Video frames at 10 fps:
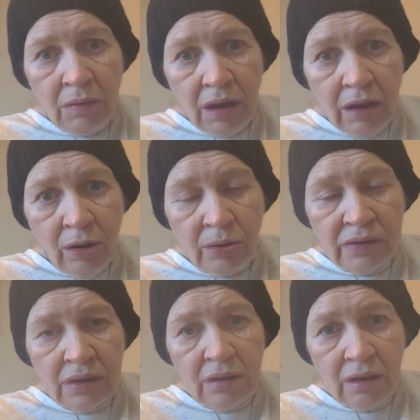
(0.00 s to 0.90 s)
He
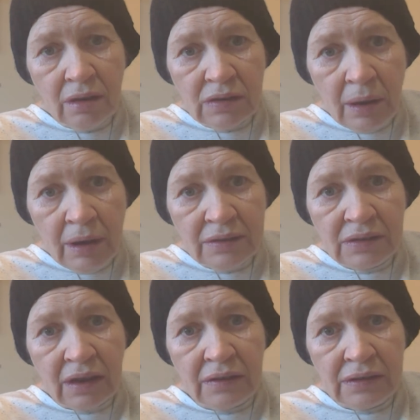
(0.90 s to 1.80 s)
also, so
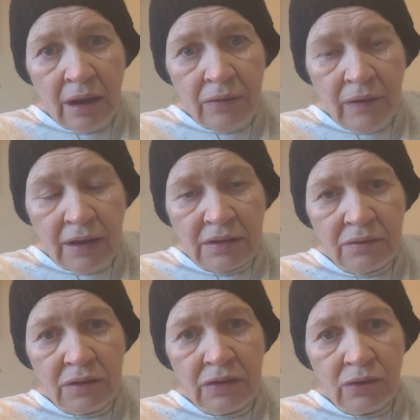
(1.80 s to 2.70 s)
that's
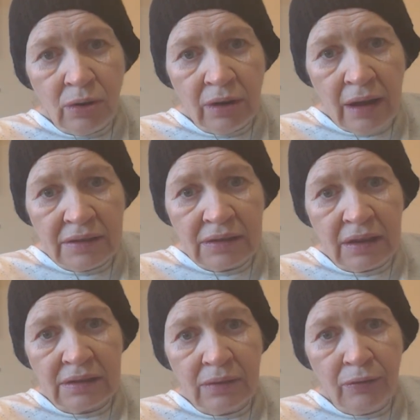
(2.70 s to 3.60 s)
schizoaffective disorder, that's
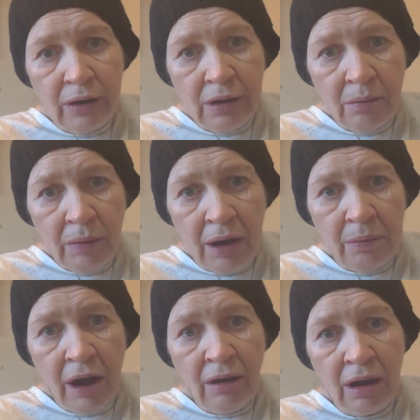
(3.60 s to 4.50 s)
schizophrenia and
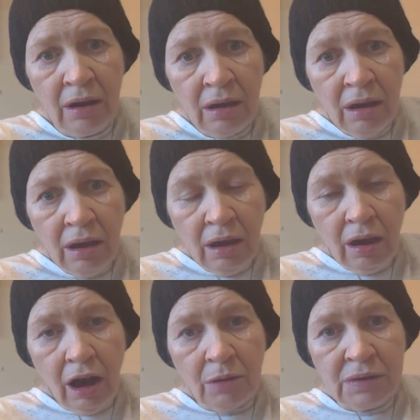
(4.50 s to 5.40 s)
bipolar.
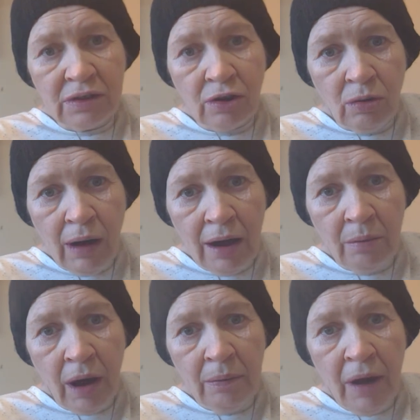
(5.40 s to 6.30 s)
I'm still quite
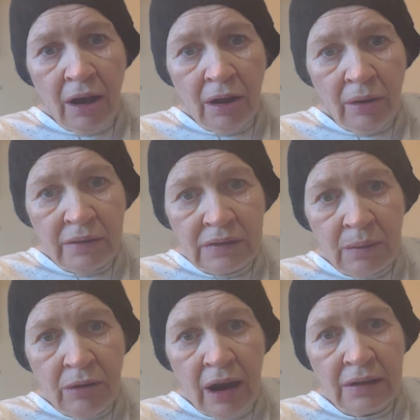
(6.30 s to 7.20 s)
bipolar and
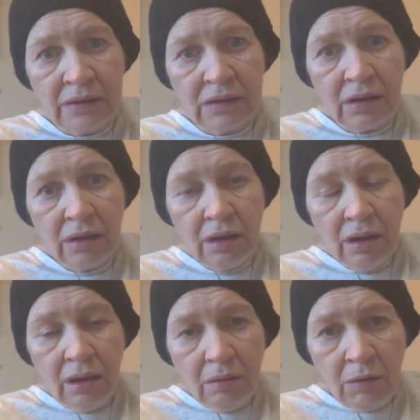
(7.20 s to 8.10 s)
depressed,
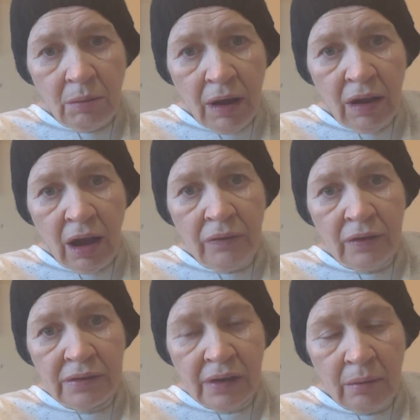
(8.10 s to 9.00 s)
but my life
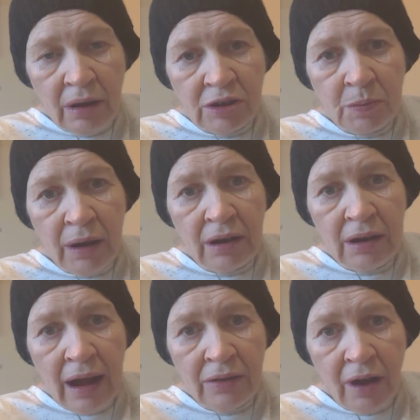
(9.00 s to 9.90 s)
is so much better
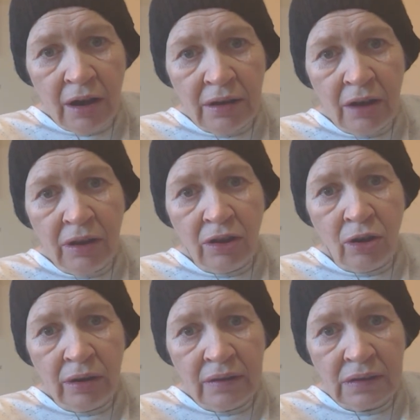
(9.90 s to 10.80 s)
now that I know that
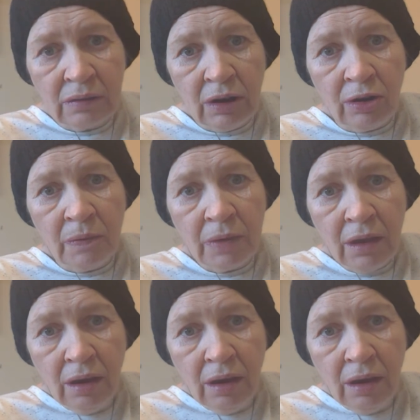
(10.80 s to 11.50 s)
God is real.